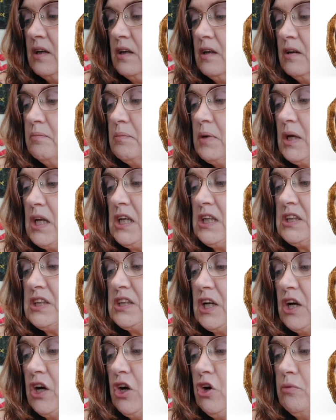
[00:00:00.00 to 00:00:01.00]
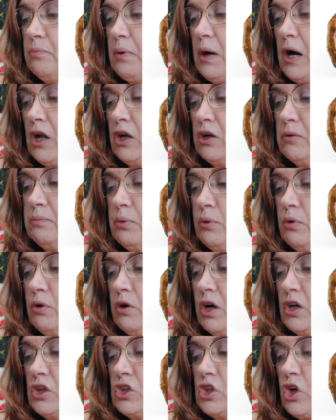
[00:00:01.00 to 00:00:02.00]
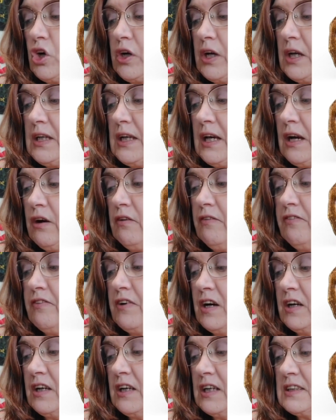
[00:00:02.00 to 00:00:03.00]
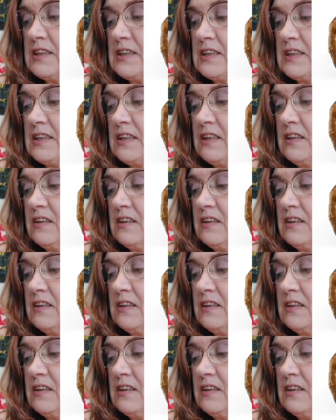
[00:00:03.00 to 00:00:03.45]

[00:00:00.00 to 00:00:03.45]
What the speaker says: mini zone polypore turkey tail fungus.